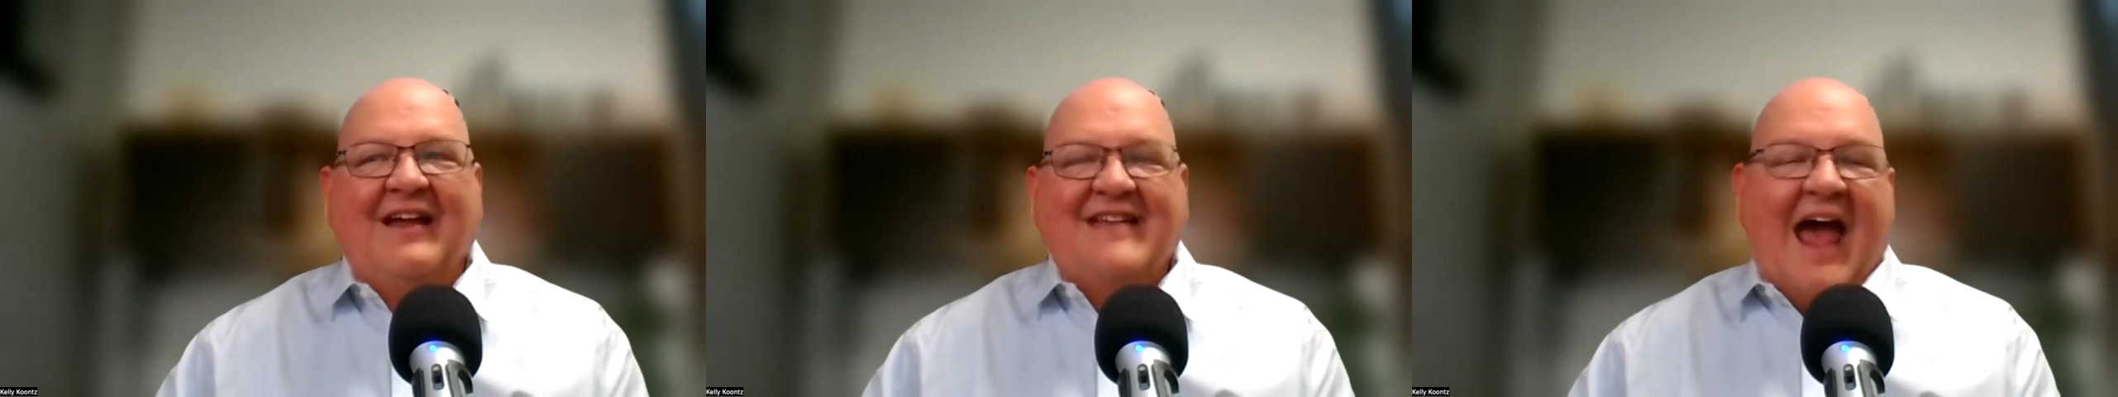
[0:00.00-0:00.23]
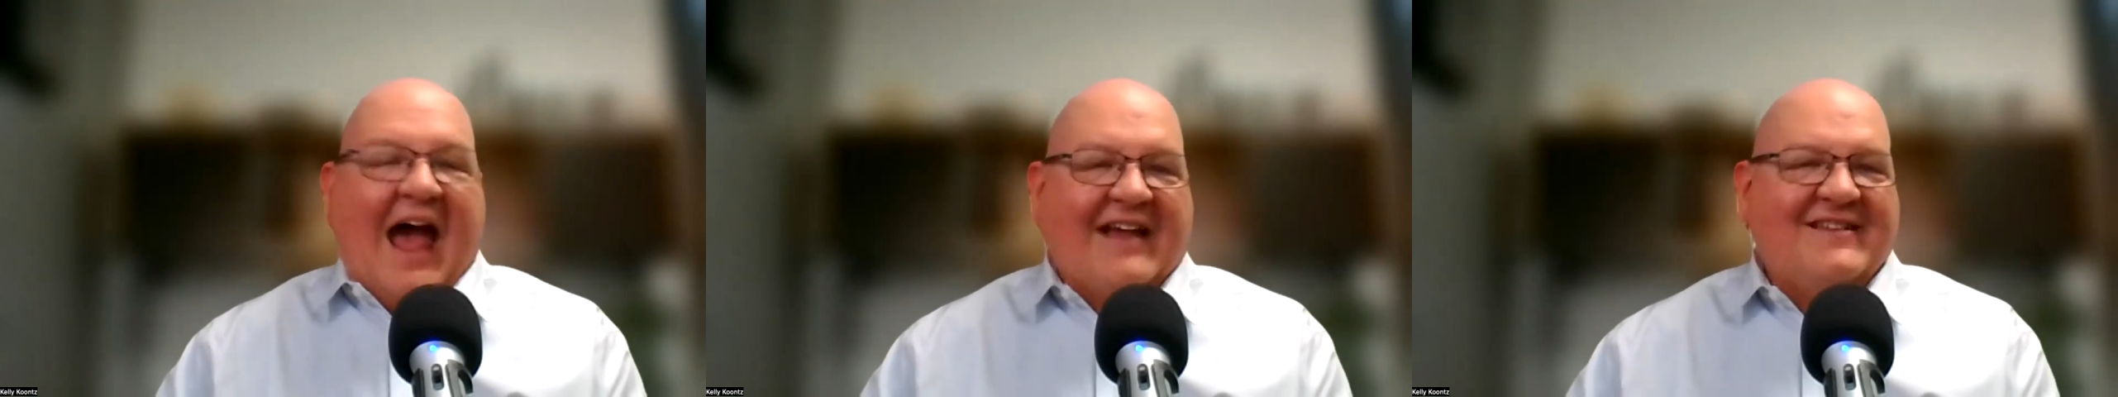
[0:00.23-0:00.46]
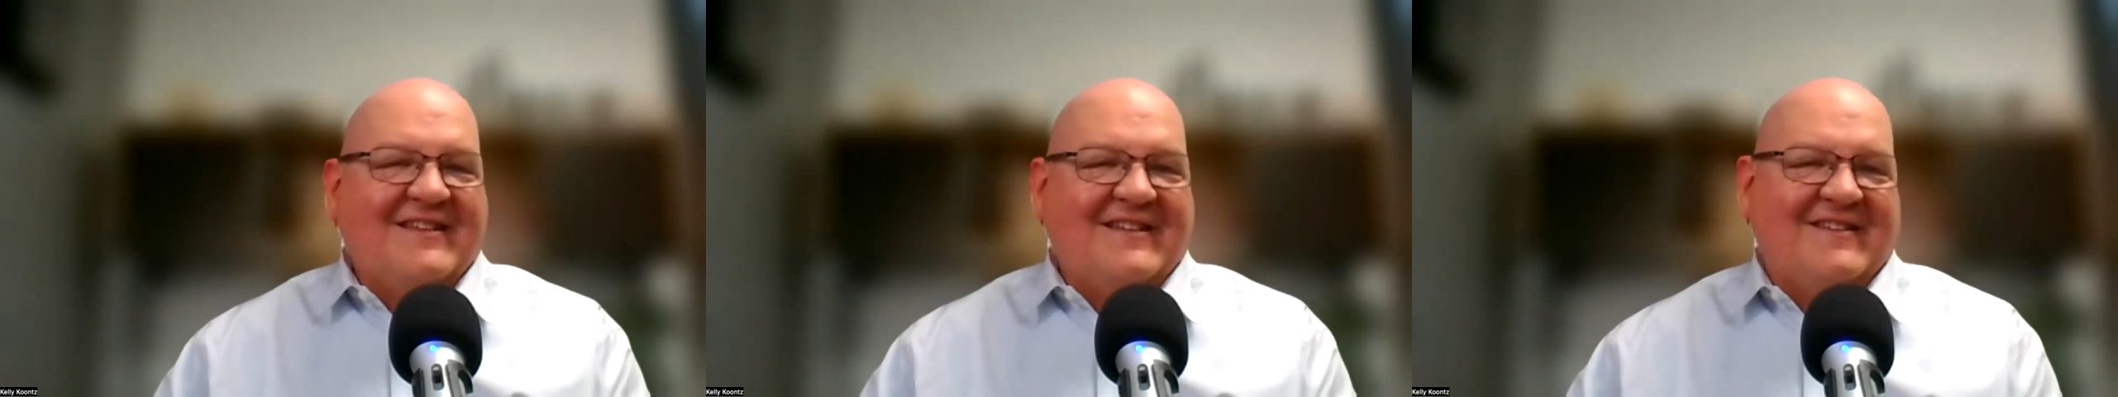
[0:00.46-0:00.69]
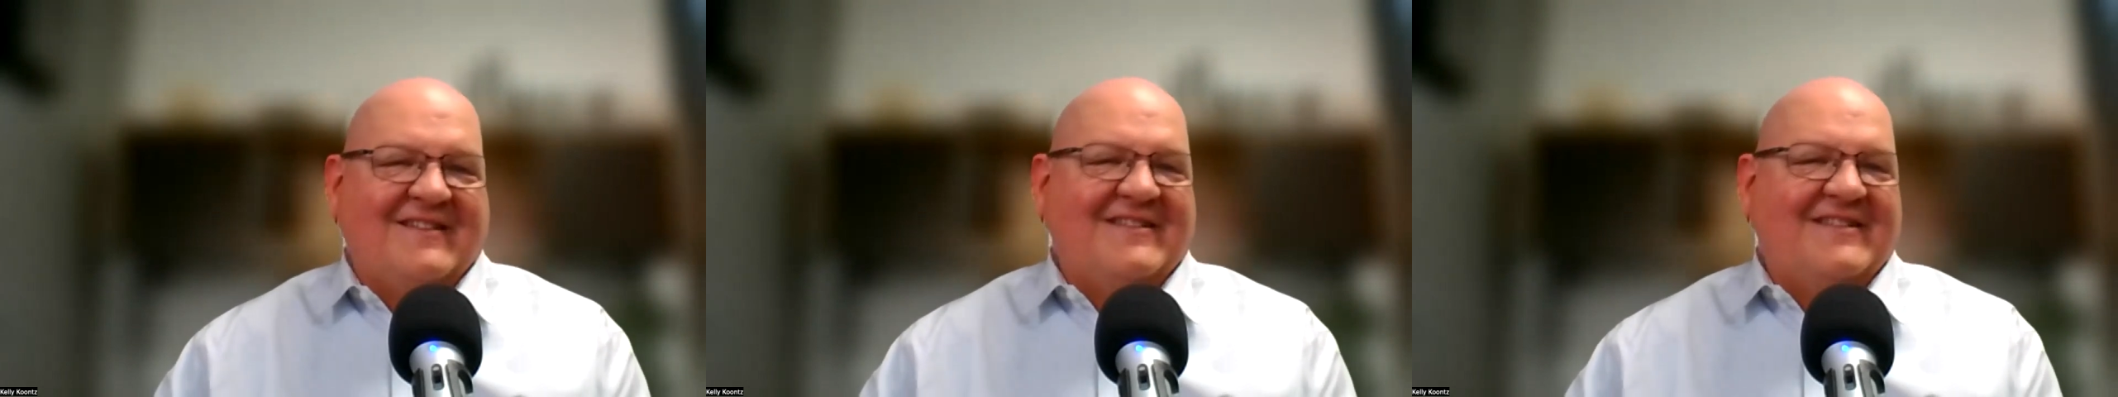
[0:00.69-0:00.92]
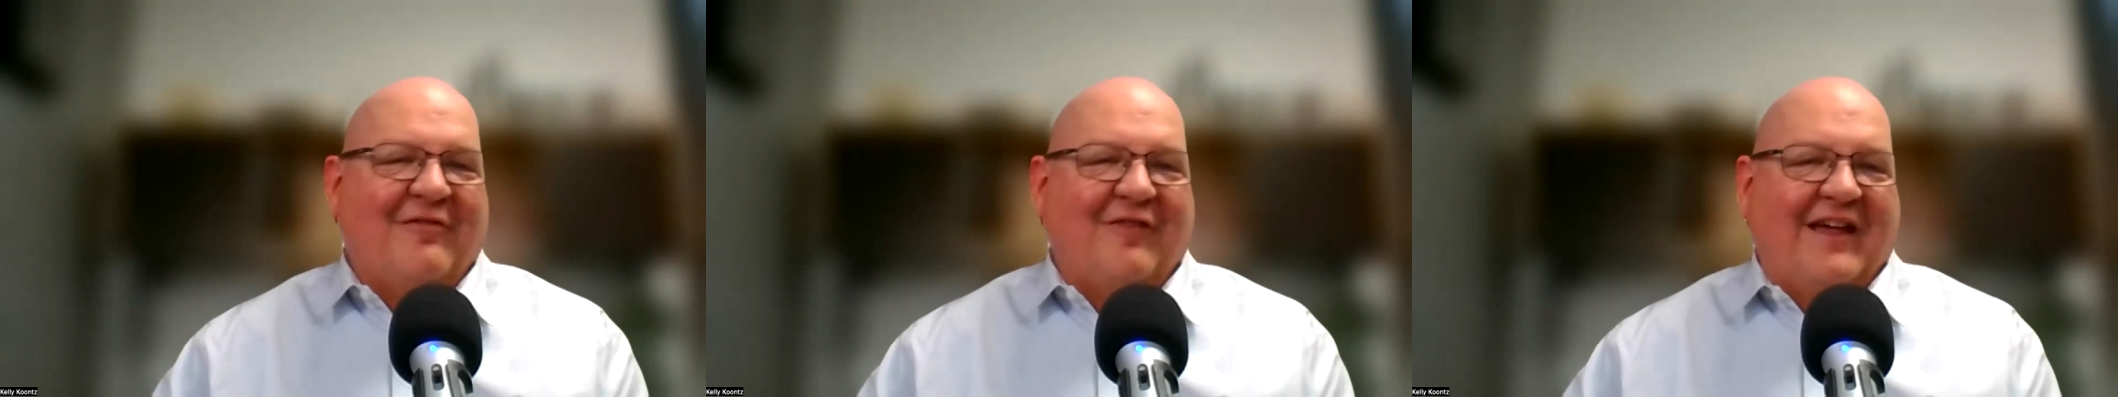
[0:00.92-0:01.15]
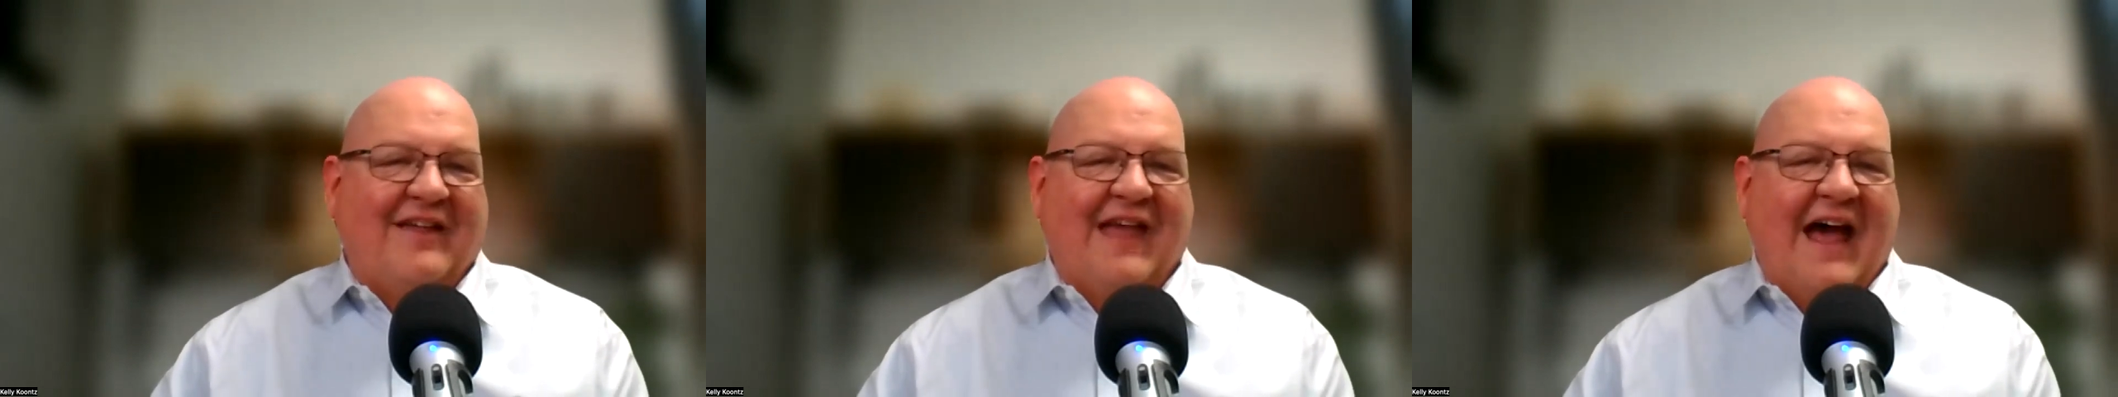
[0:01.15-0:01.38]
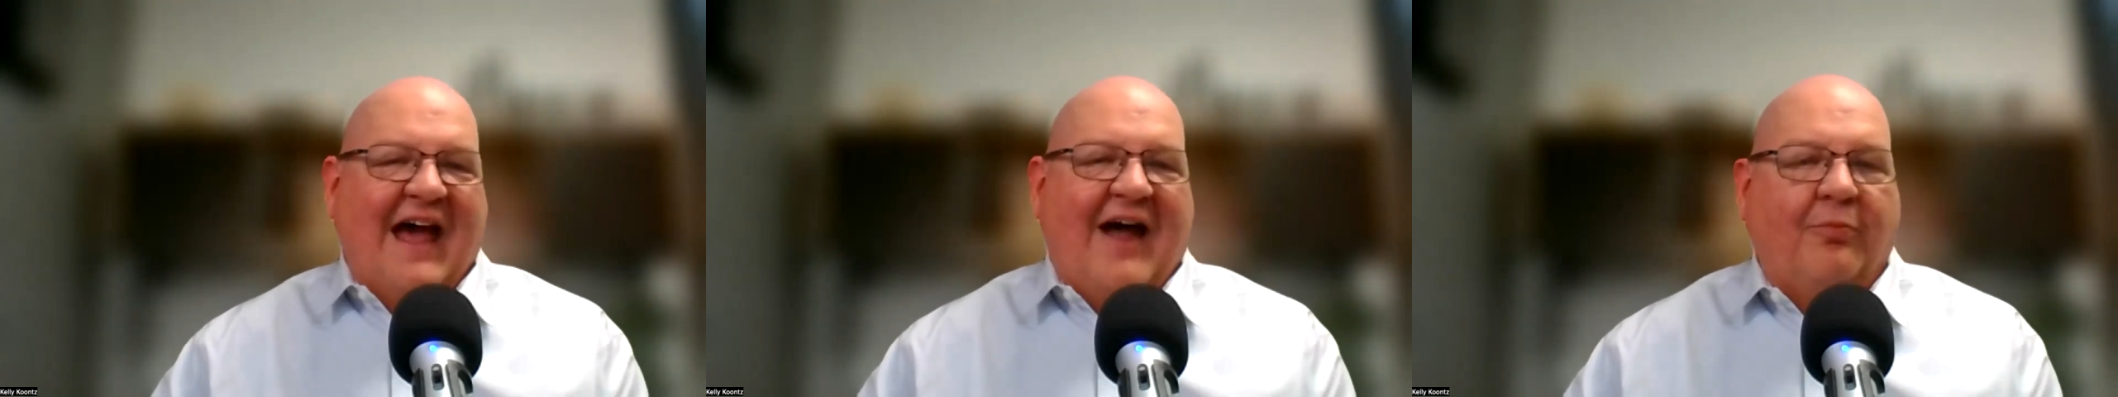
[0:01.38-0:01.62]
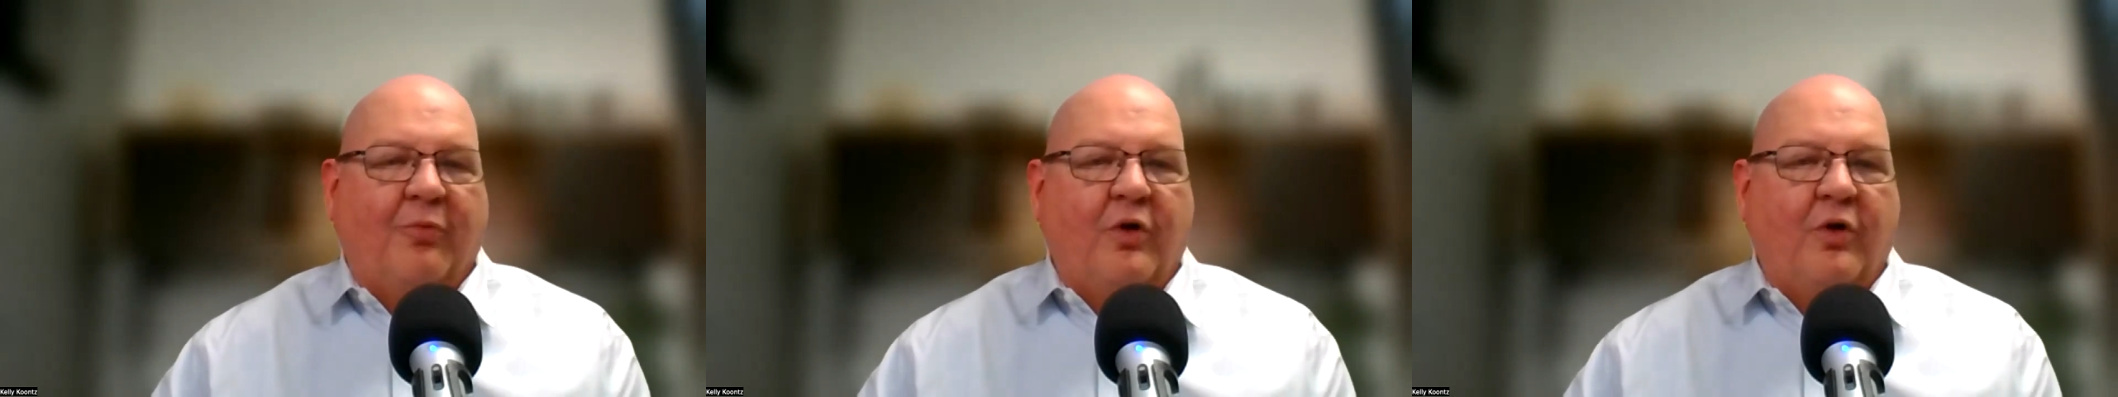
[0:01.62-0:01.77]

taxes and stuff like that,